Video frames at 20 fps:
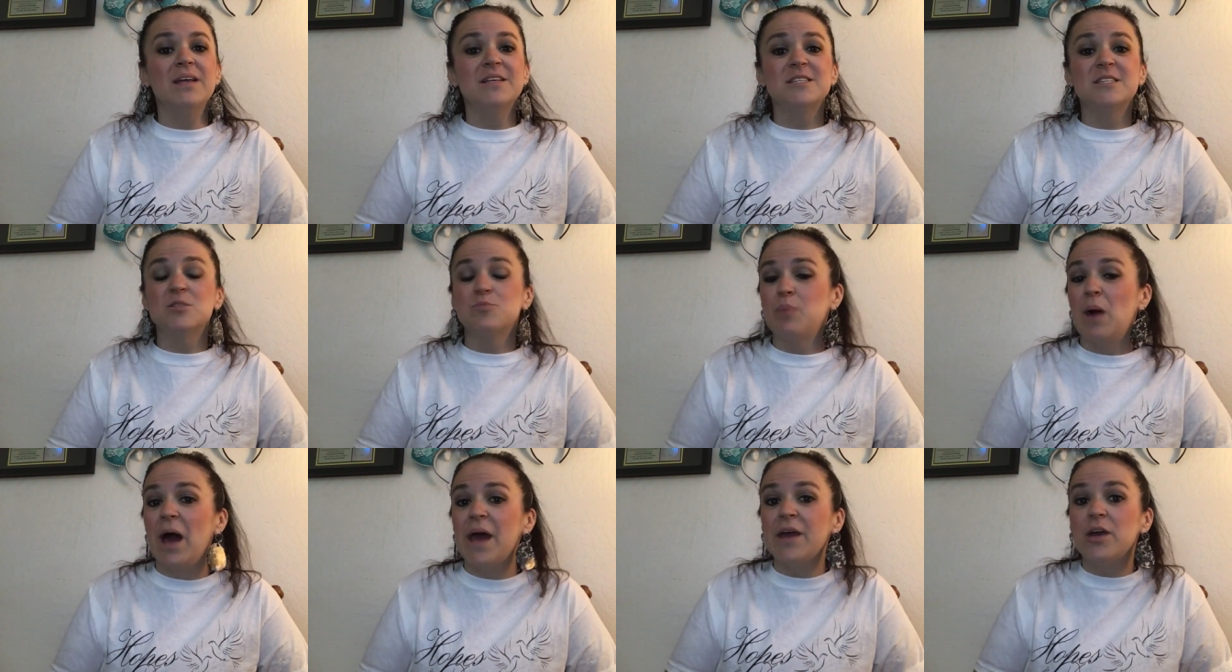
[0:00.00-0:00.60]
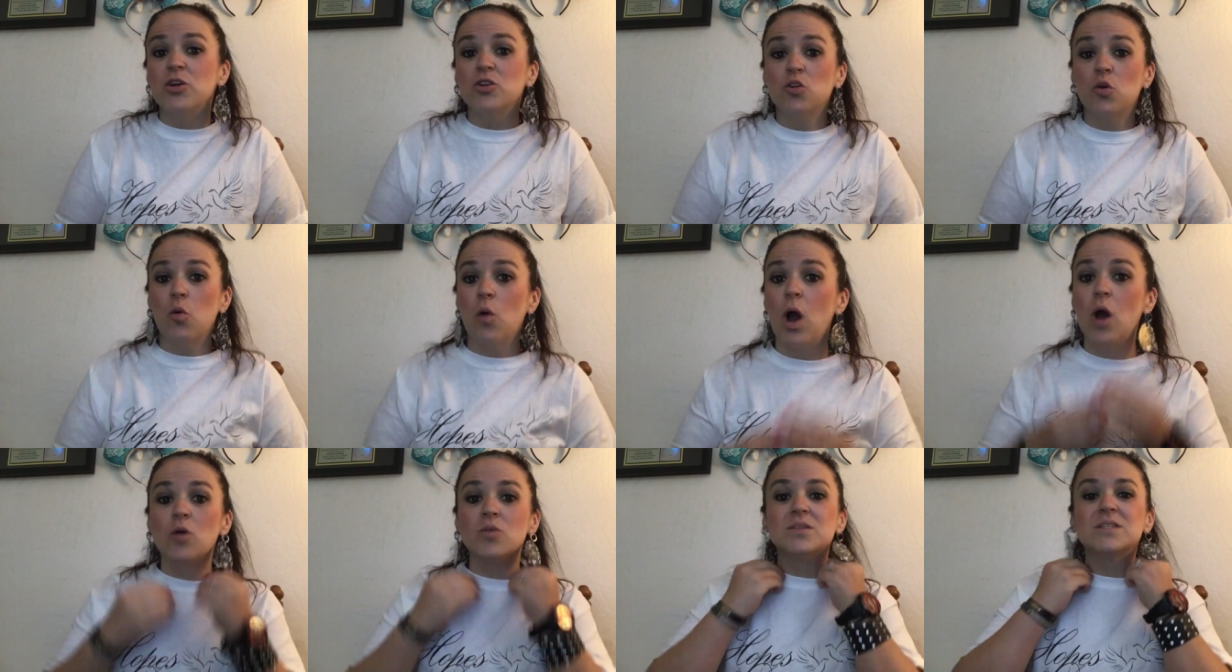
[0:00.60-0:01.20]
inspired
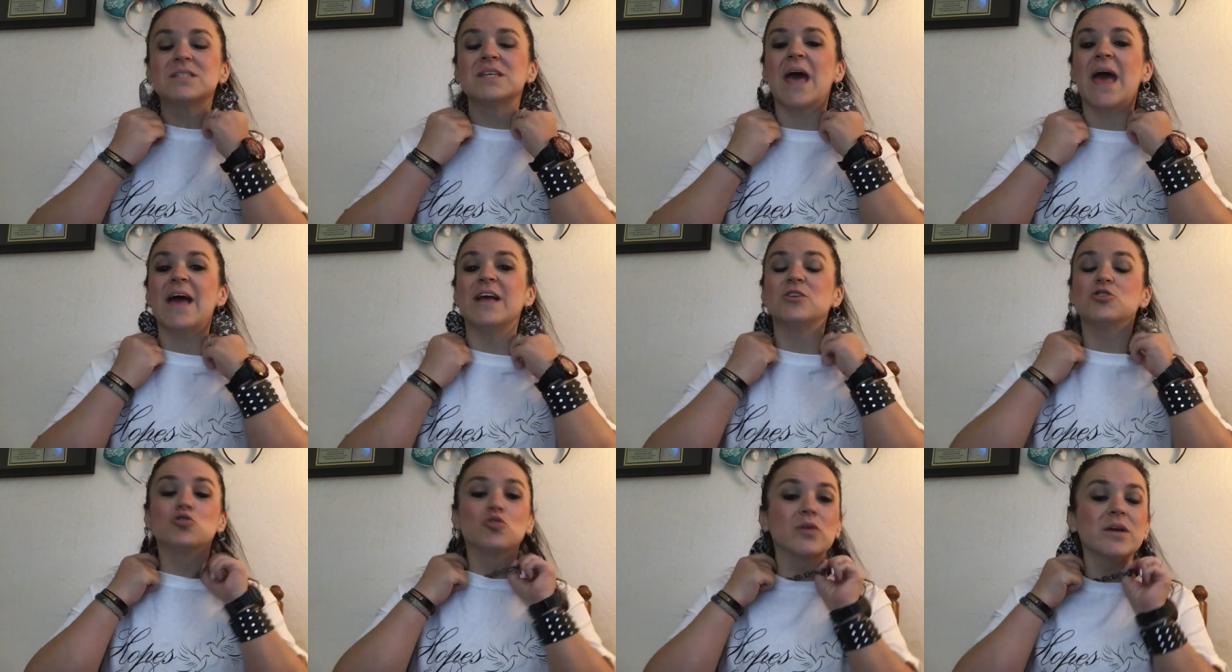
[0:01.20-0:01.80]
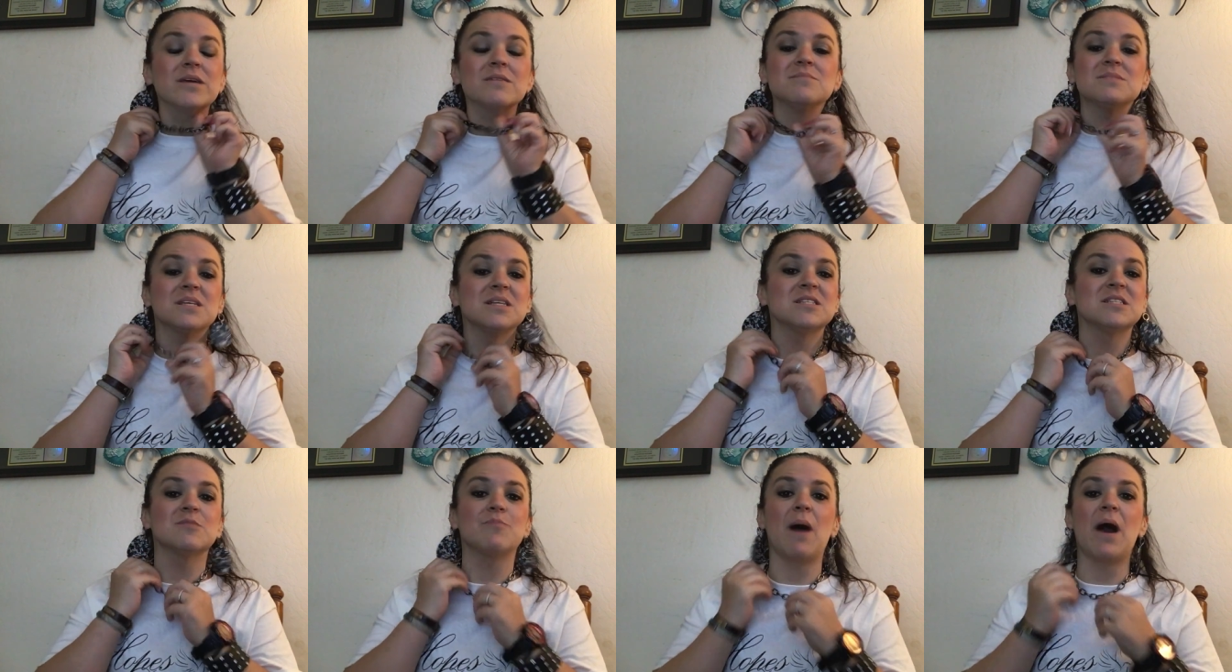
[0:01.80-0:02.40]
quotes and dreams
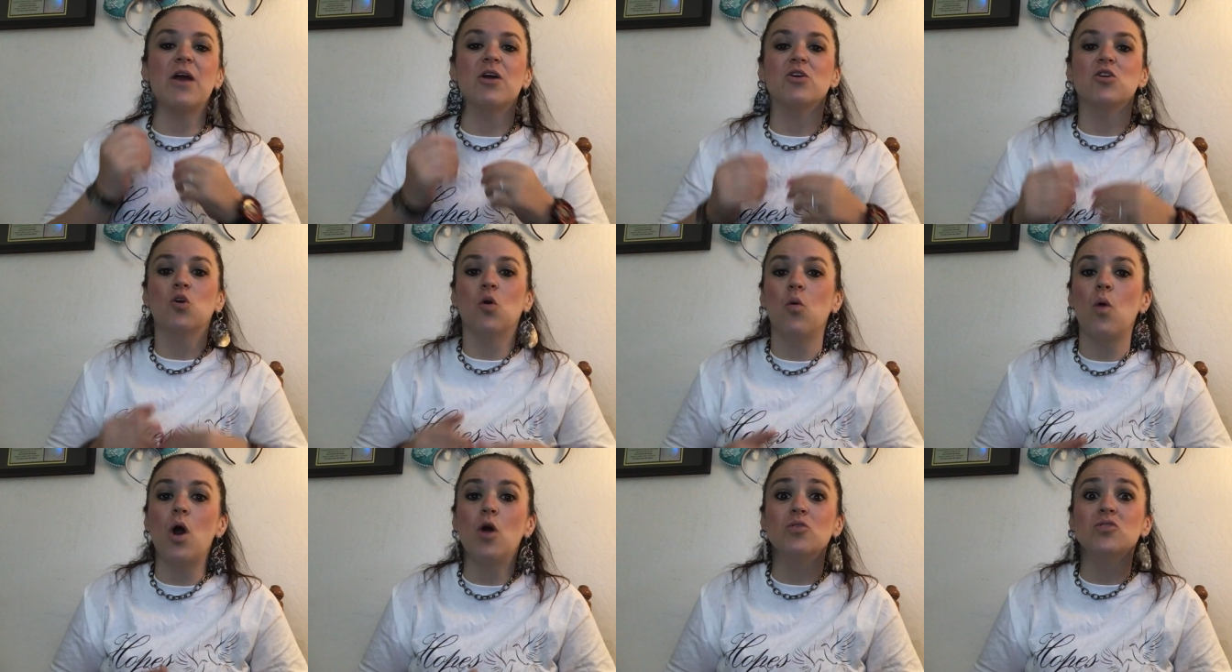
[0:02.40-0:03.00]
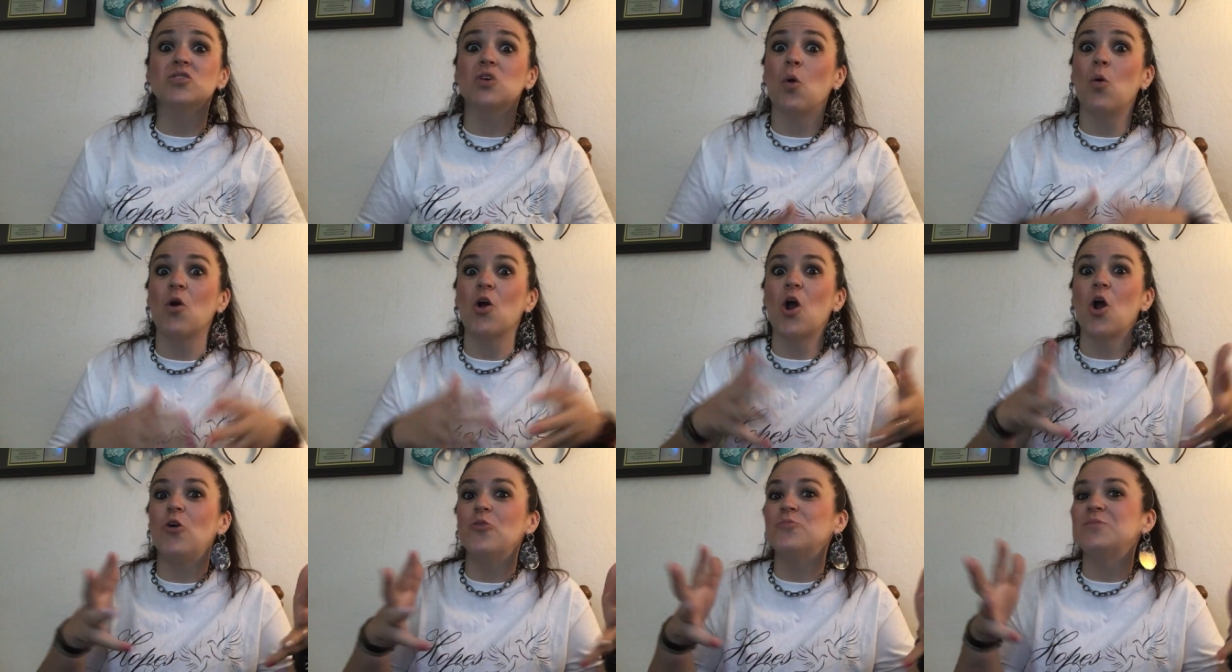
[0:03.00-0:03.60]
inspired quotes,
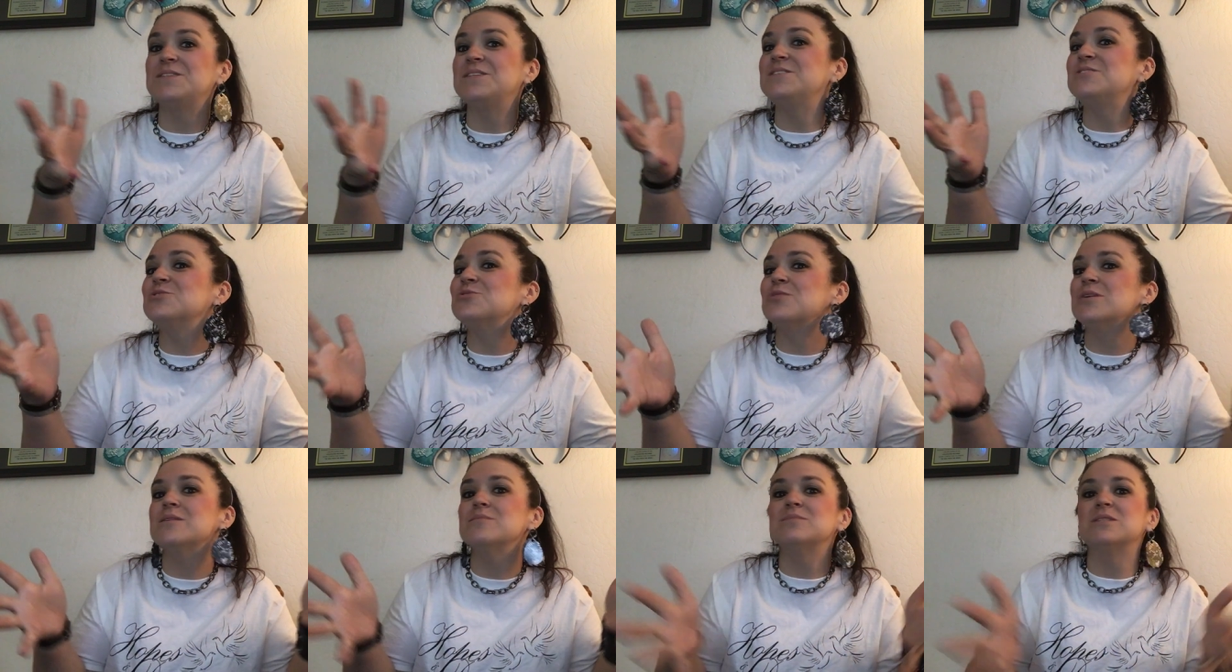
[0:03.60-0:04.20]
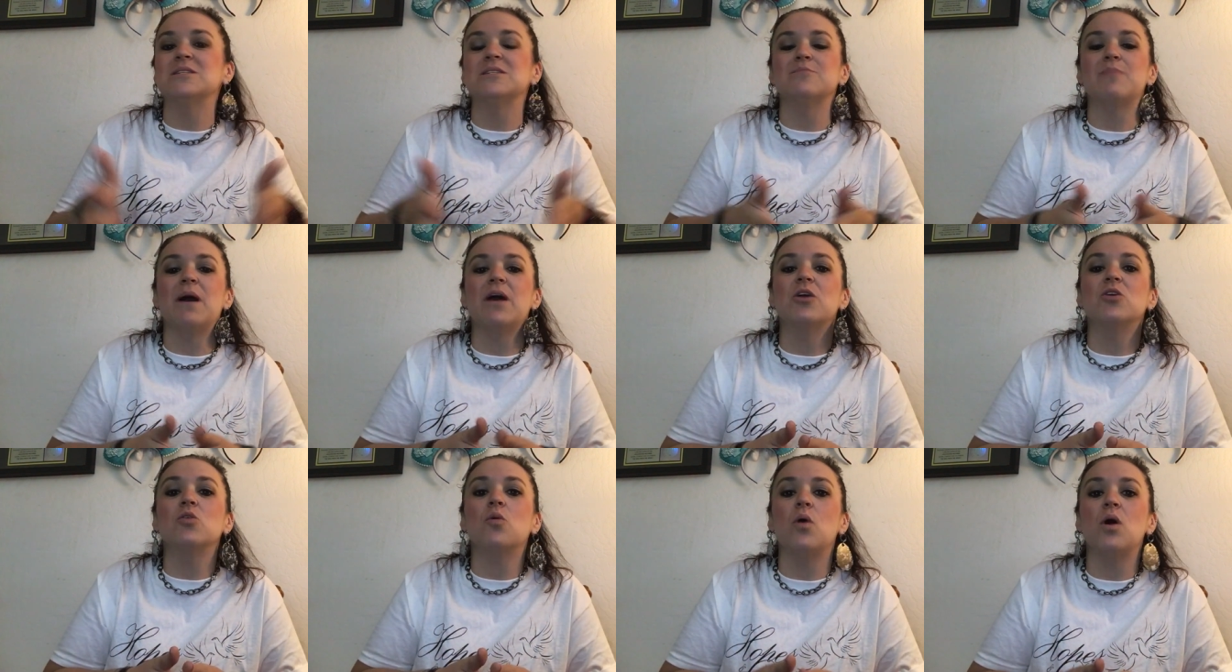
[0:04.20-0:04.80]
or hopes and dreams
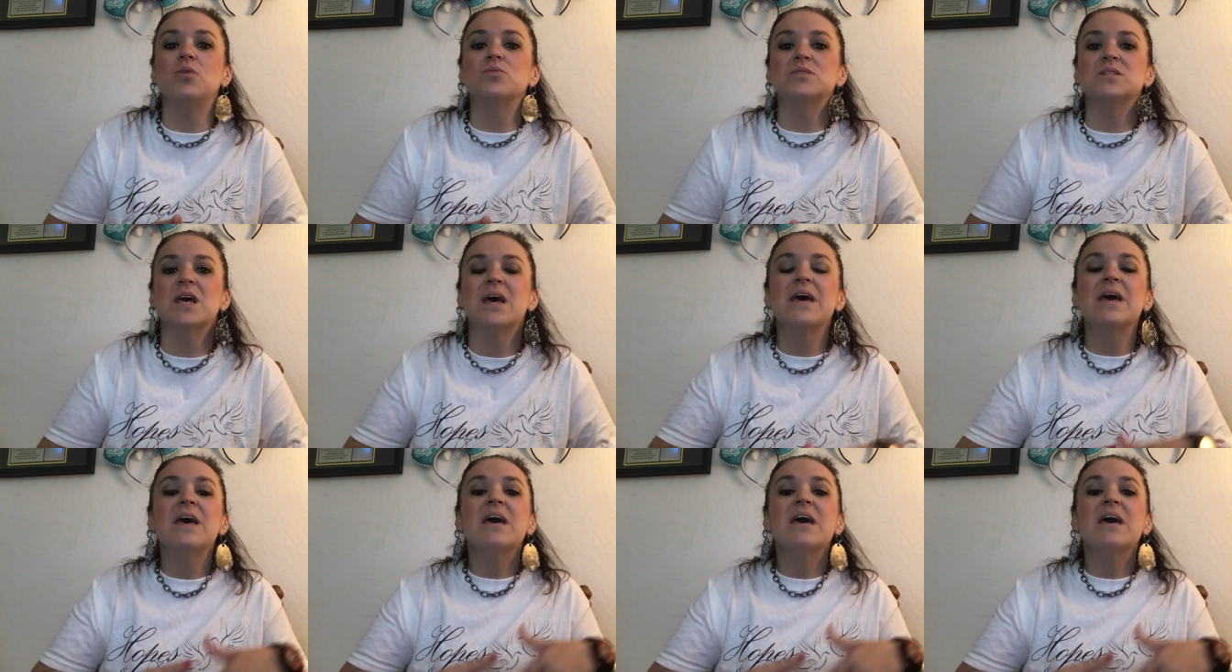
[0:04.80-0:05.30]
inspired quotes